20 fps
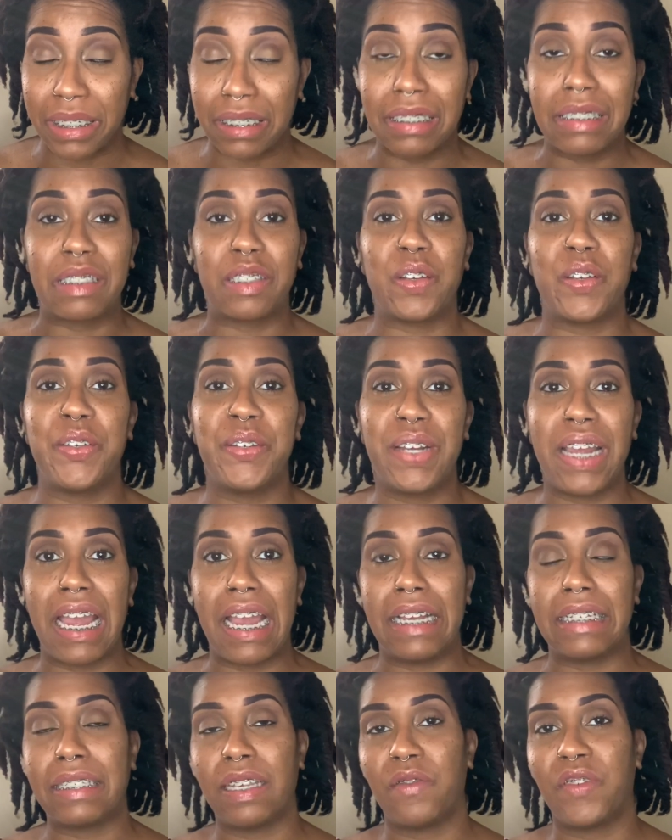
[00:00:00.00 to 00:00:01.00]
So you
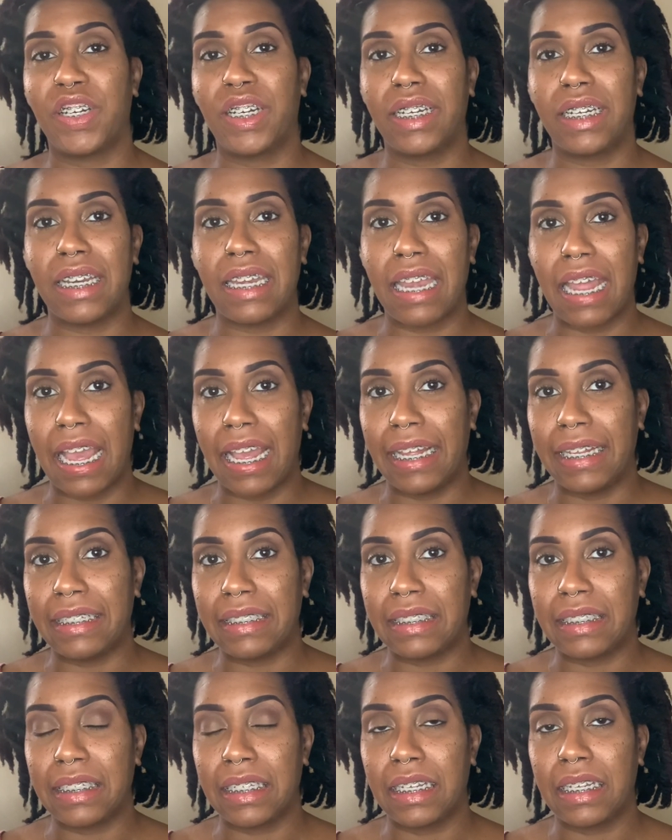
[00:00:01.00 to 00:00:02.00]
guys have a good night,
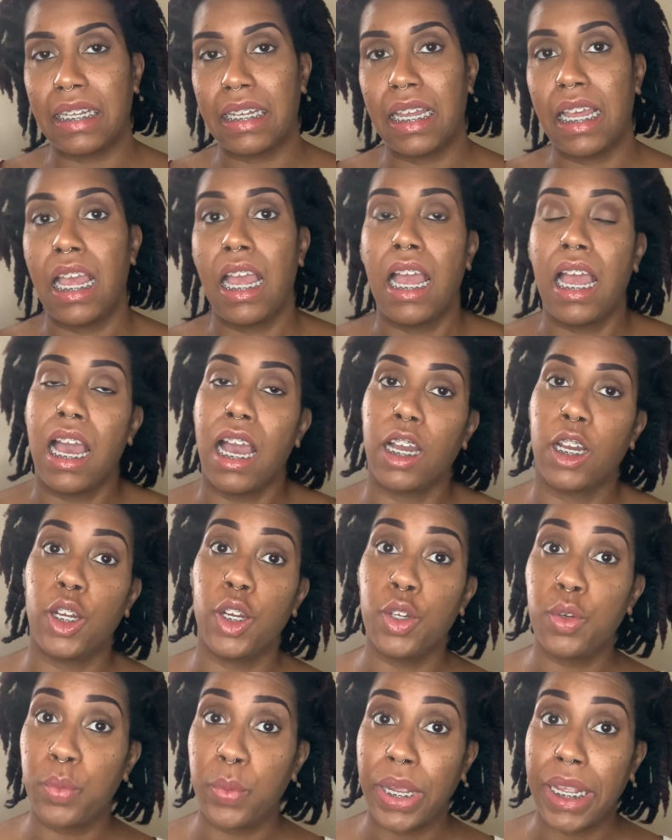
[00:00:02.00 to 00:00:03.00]
a good
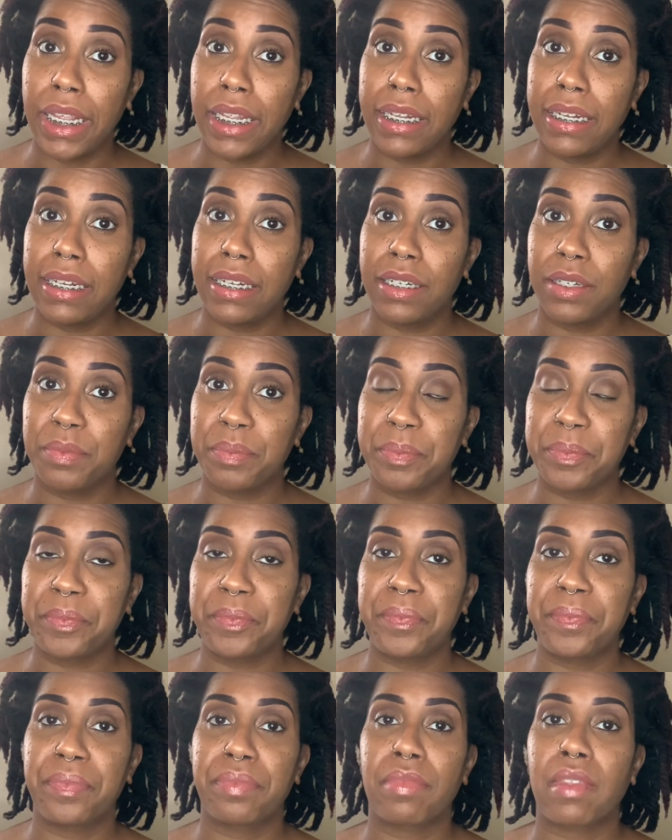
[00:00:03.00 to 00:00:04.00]
week.
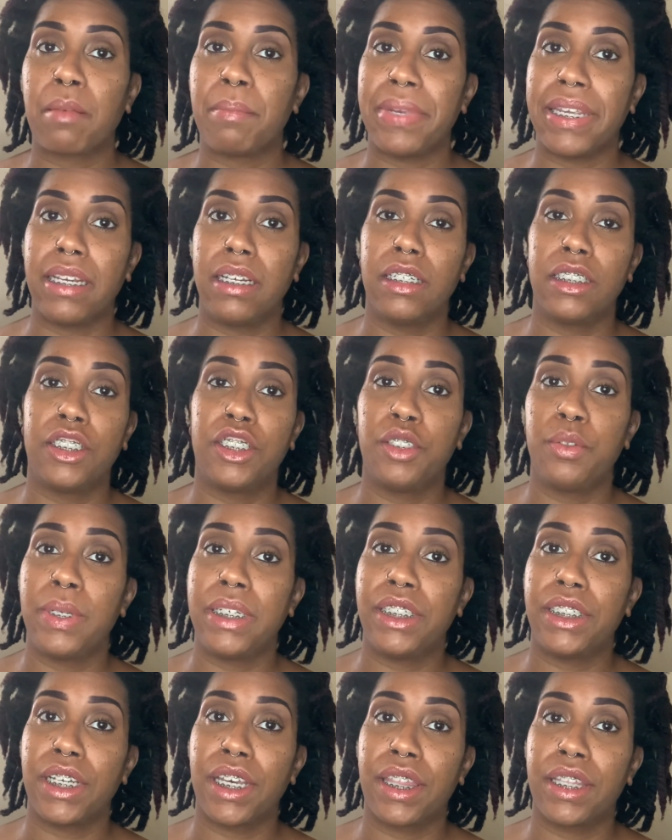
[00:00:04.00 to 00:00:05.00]
Be good to each
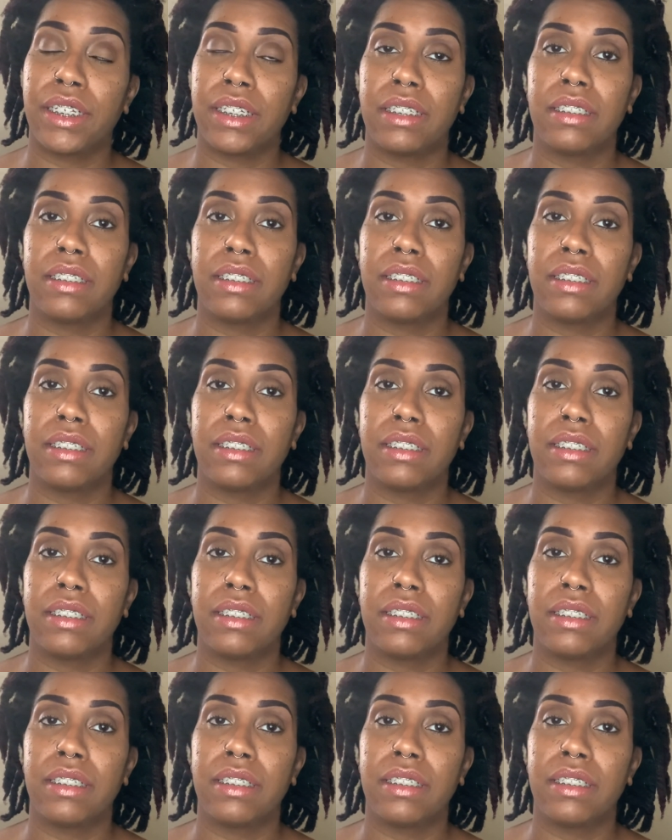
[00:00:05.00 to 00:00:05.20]
other.